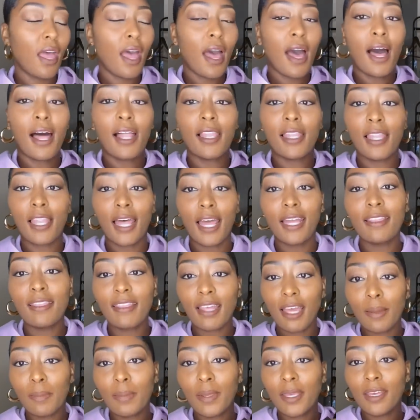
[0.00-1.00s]
I like
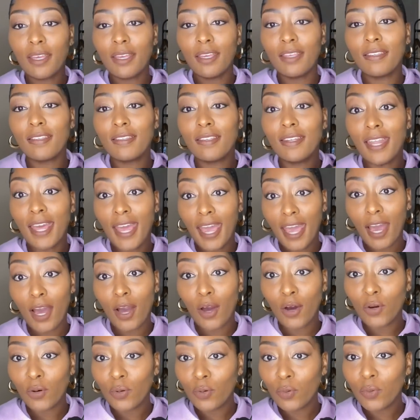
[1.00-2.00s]
that because
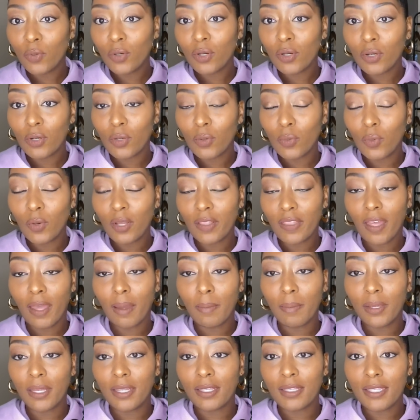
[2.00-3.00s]
now, with that
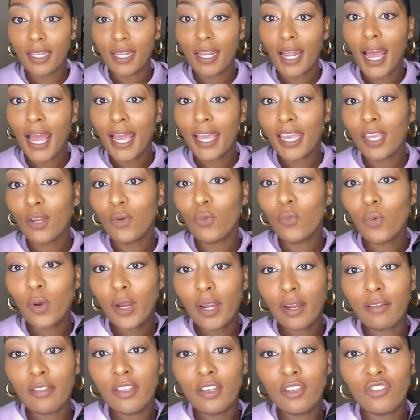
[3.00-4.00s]
being said, I can
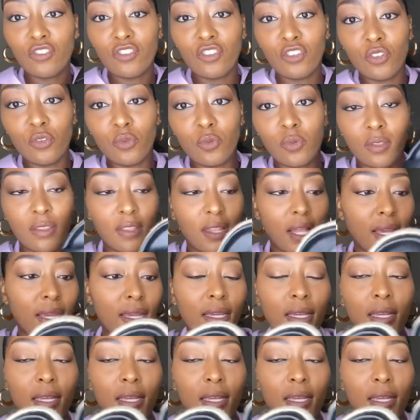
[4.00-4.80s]
wear these shoes with like